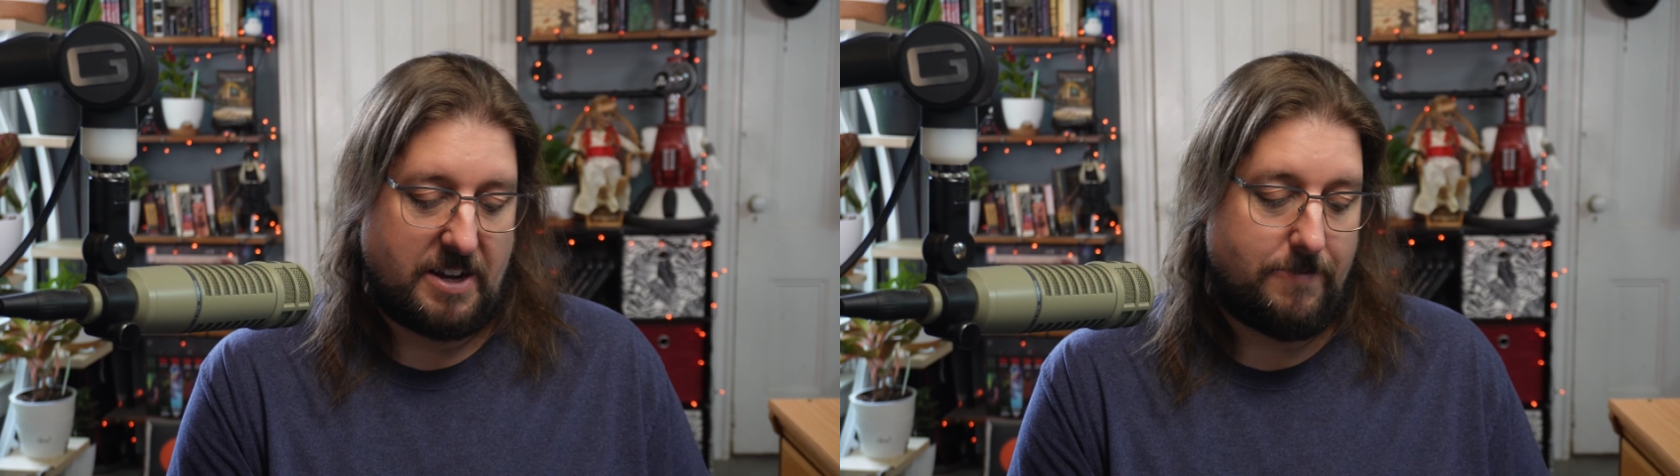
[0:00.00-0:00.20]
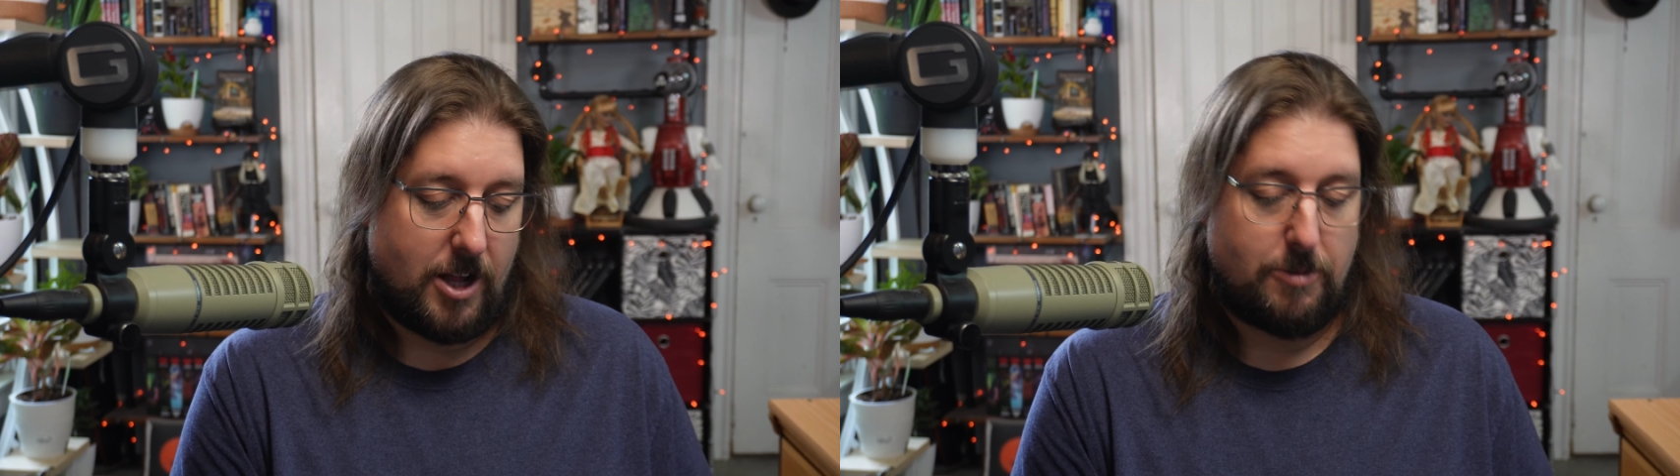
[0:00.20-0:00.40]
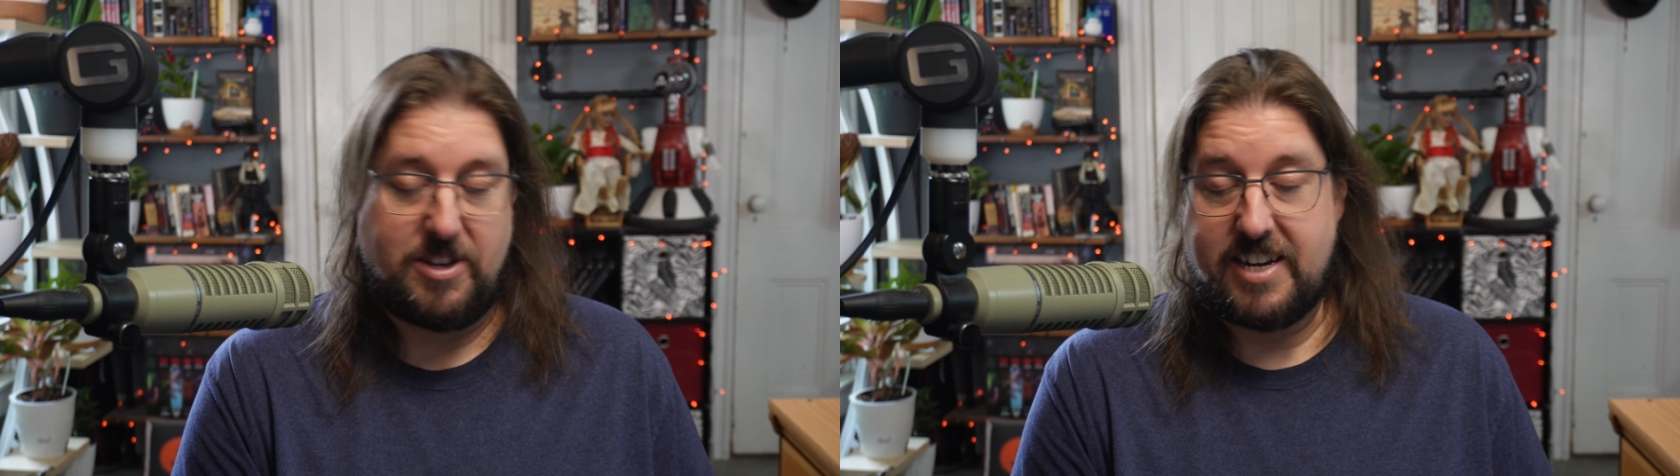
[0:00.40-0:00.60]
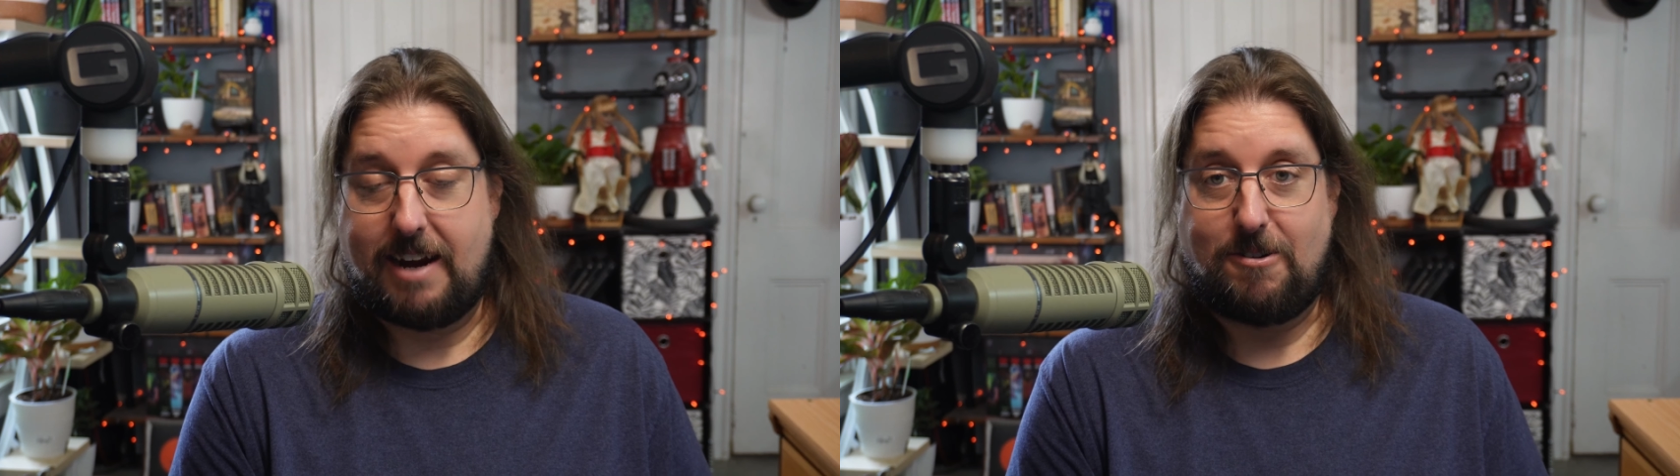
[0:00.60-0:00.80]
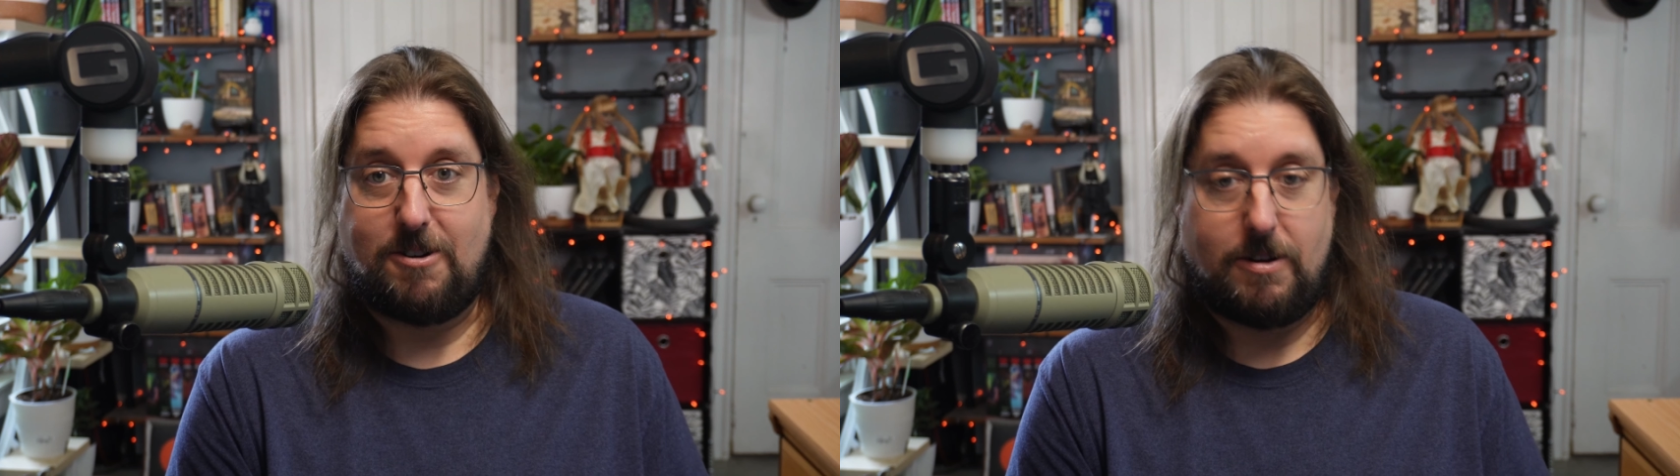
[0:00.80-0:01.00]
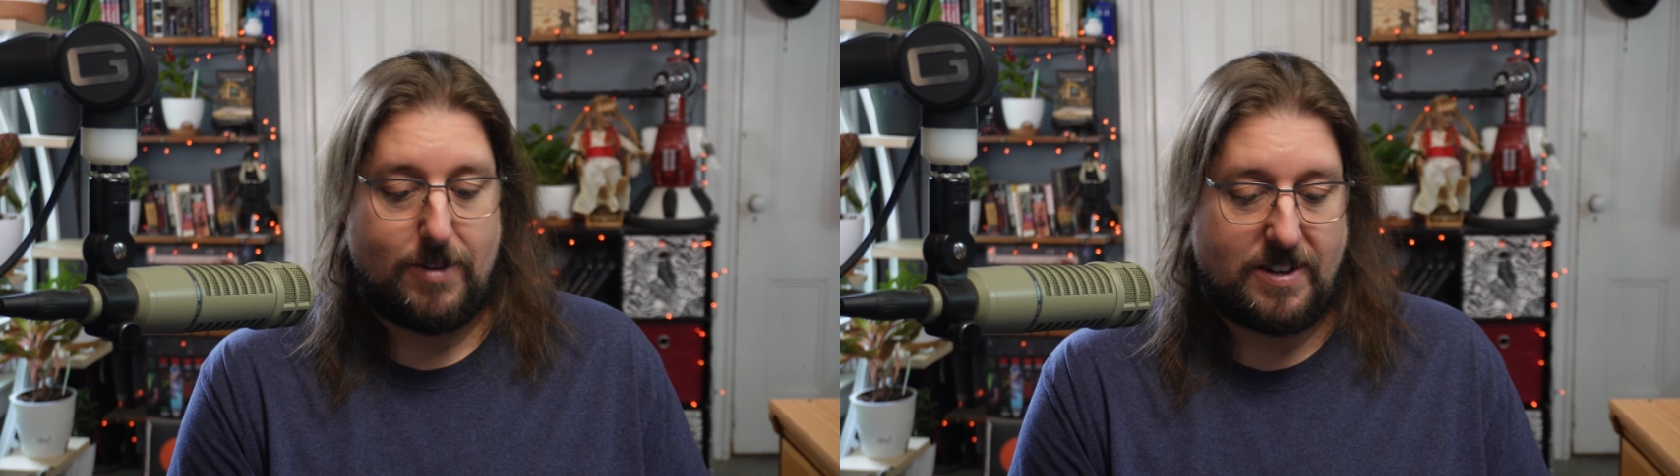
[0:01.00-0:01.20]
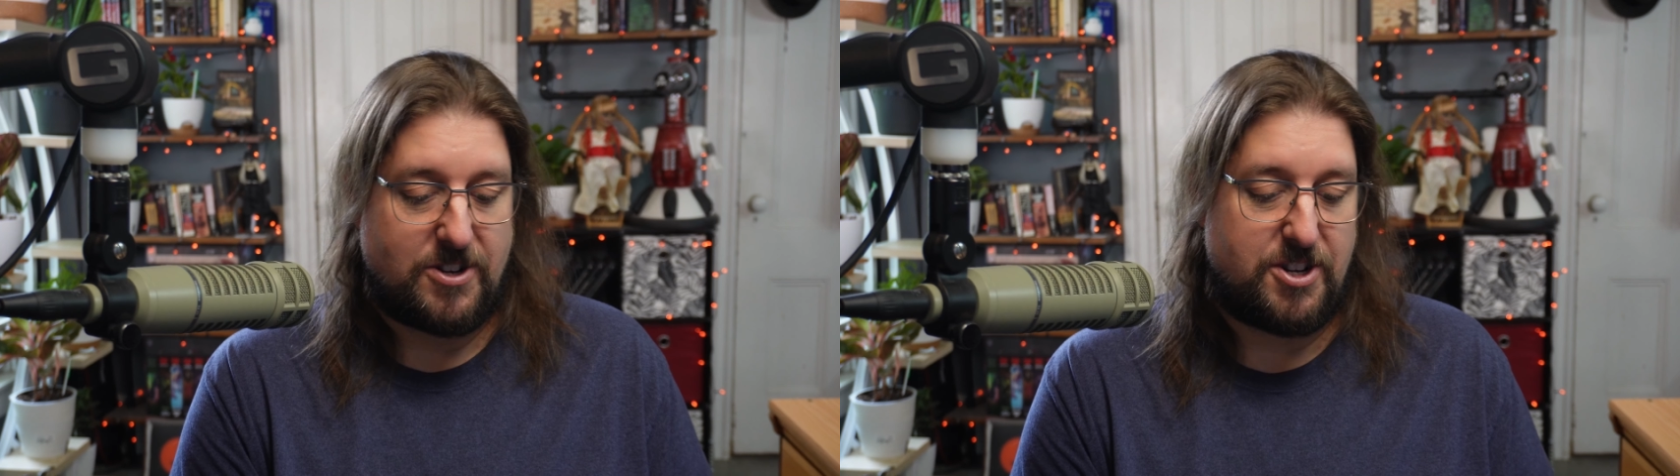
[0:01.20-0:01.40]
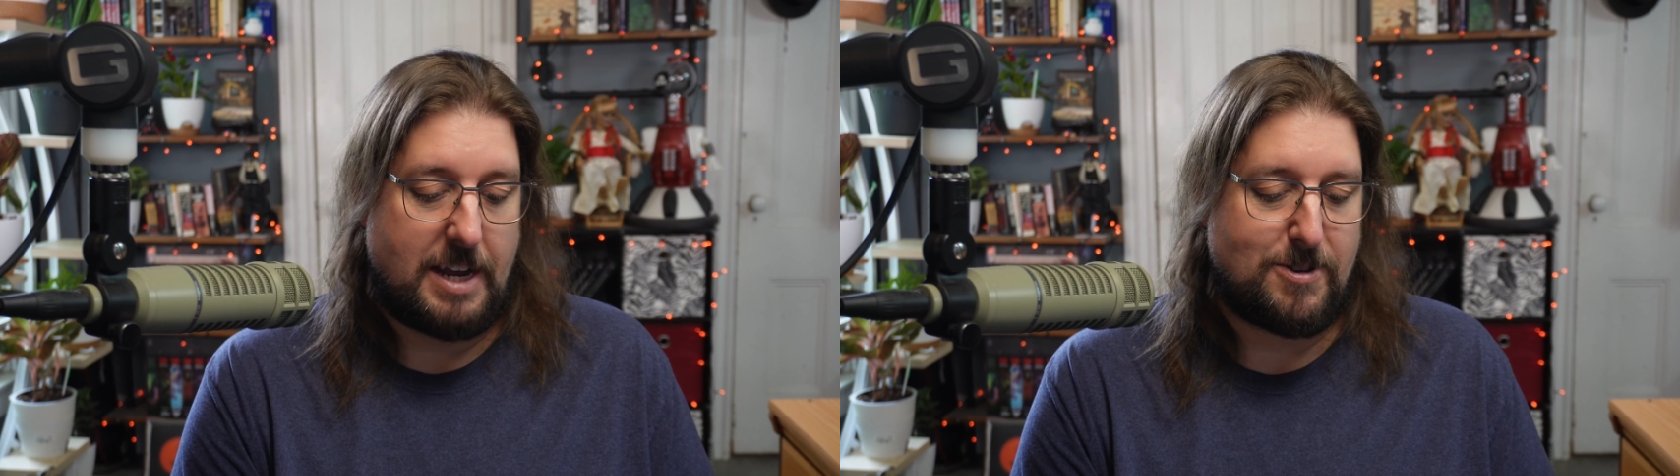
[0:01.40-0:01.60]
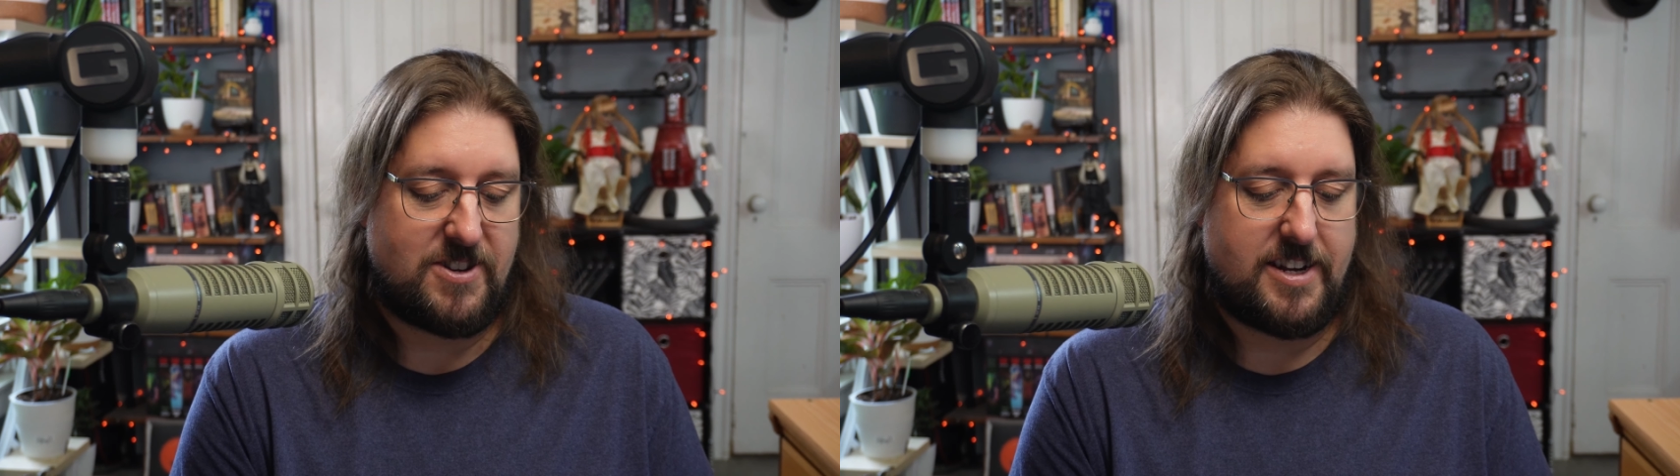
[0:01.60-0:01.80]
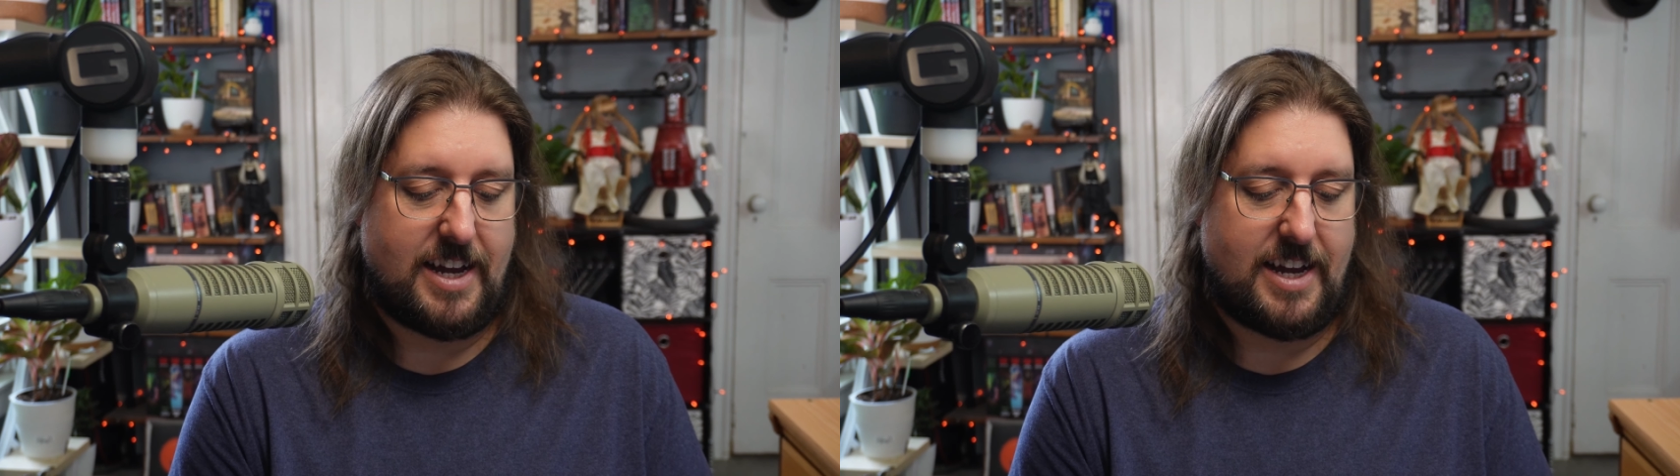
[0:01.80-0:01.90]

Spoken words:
following the character of Lisa Jameson